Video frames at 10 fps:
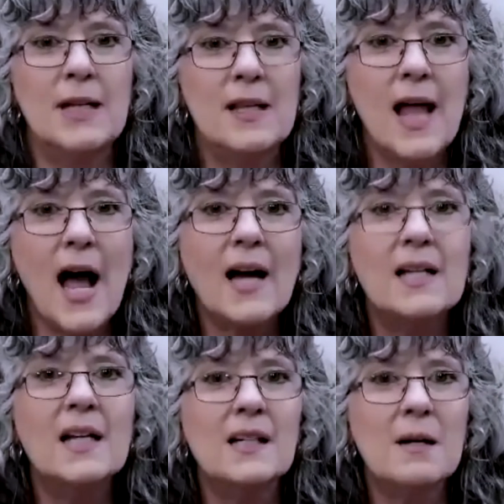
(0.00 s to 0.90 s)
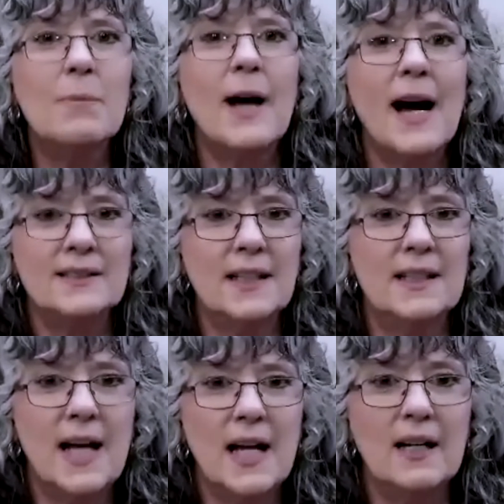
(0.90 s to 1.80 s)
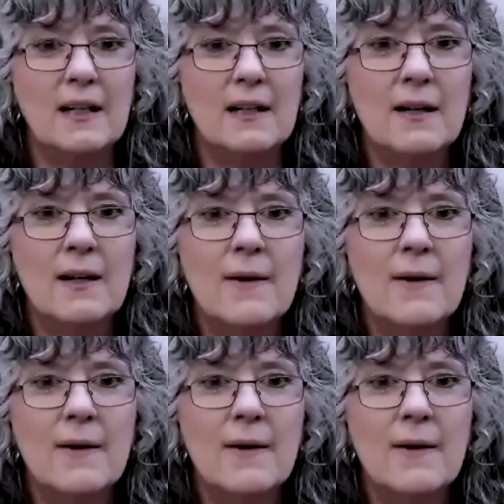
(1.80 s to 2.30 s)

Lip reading: being that incapacitated,